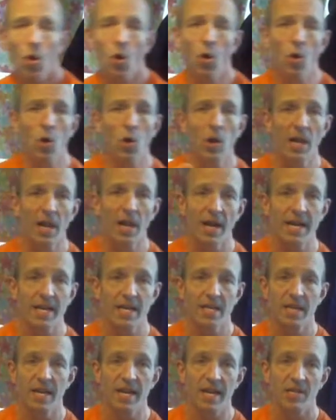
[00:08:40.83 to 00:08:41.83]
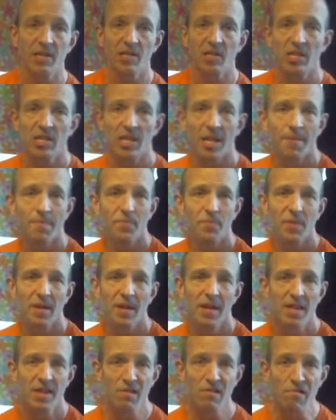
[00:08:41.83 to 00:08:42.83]
or like this.
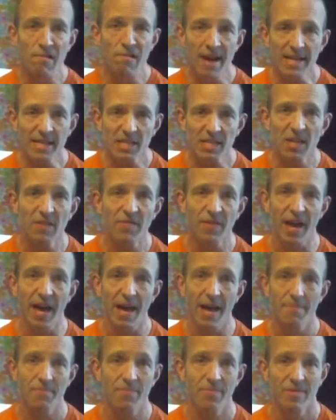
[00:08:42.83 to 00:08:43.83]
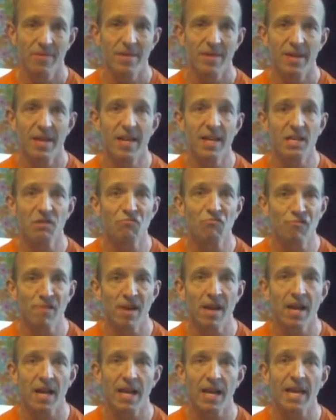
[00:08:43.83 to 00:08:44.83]
The rest of it is
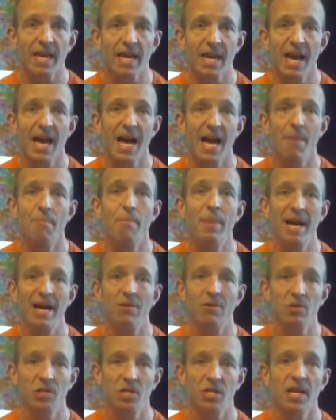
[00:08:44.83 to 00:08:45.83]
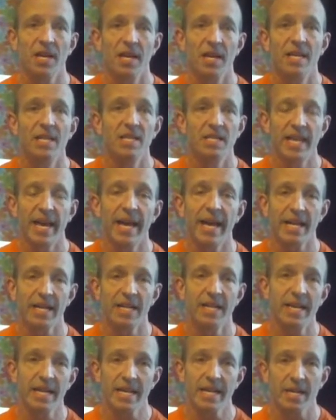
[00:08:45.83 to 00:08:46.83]
really about
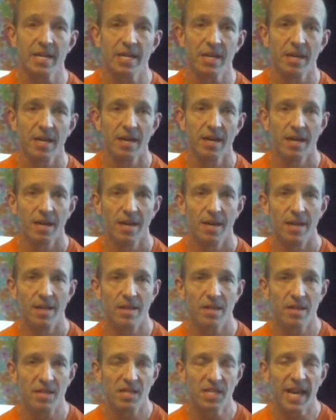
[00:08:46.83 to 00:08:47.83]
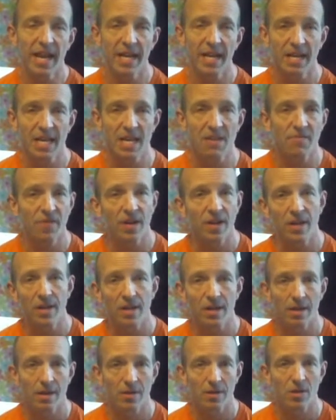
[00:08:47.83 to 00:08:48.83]
technique, and the technique
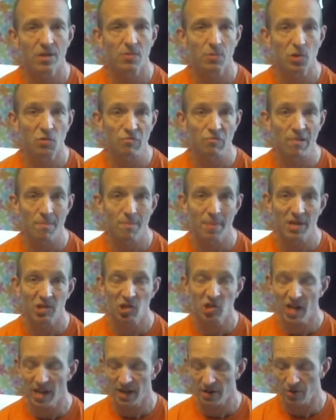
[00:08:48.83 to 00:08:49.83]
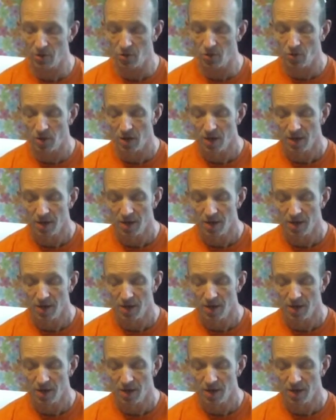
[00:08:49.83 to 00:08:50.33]
videos which are on my channel,